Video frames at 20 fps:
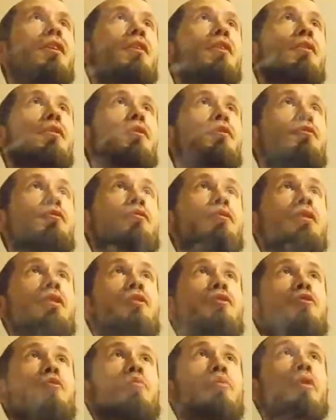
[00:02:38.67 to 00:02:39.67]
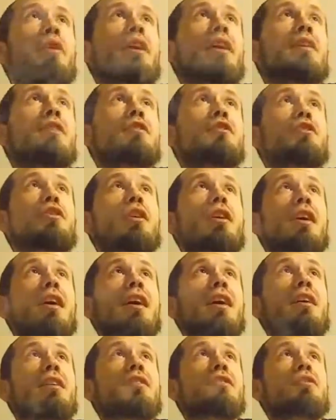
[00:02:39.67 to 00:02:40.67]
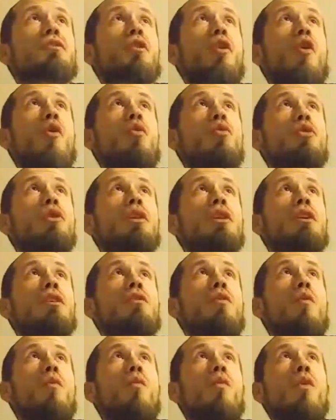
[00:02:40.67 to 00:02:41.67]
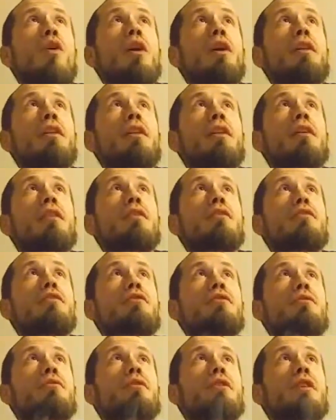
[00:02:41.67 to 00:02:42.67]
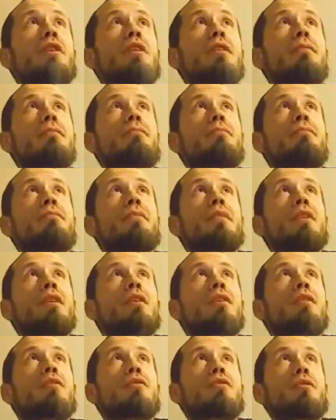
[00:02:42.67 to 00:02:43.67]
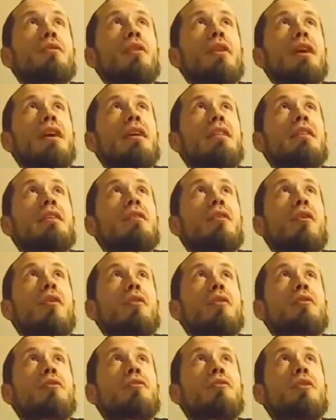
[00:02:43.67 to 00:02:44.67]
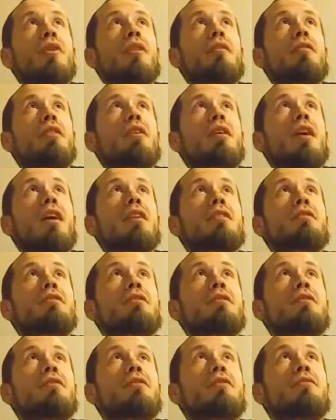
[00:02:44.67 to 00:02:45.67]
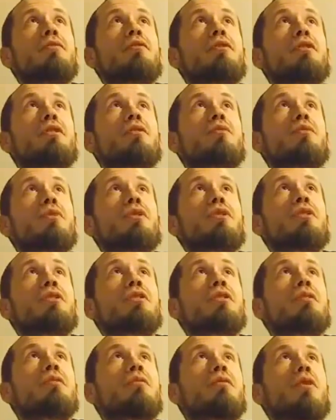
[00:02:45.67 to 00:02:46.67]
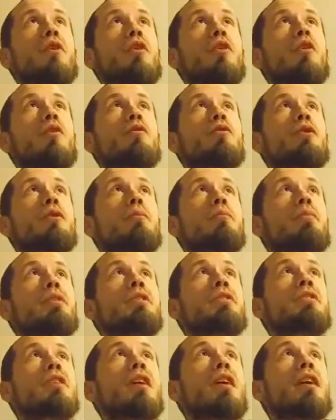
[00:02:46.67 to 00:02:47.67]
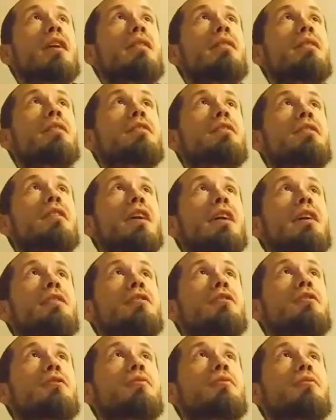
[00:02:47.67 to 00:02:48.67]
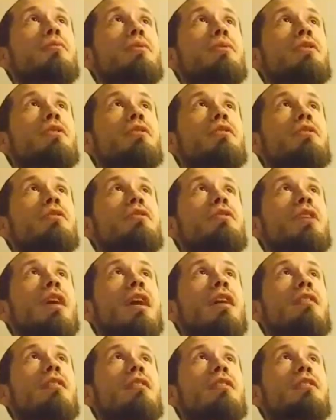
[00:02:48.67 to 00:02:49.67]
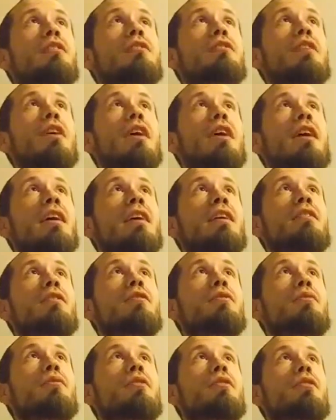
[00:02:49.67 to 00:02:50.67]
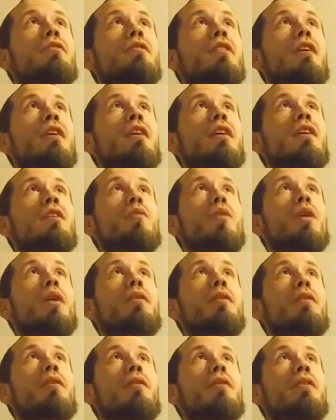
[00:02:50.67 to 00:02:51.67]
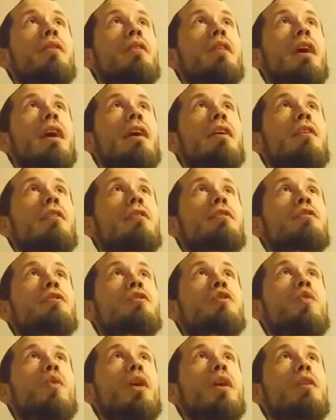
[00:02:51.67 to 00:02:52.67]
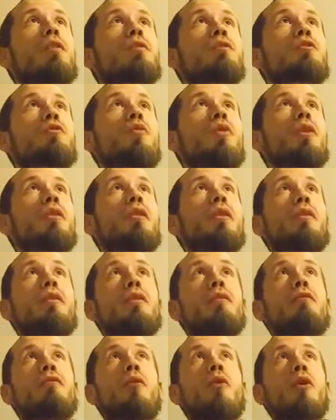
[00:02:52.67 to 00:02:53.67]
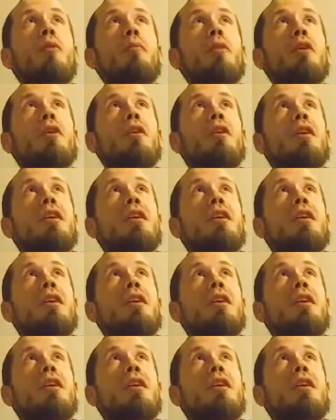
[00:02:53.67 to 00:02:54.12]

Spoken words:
The judicial branch has only one duty: to lay the article of the Constitution which is involved beside the statute which is challenged, and to decide whether the latter squares with the former.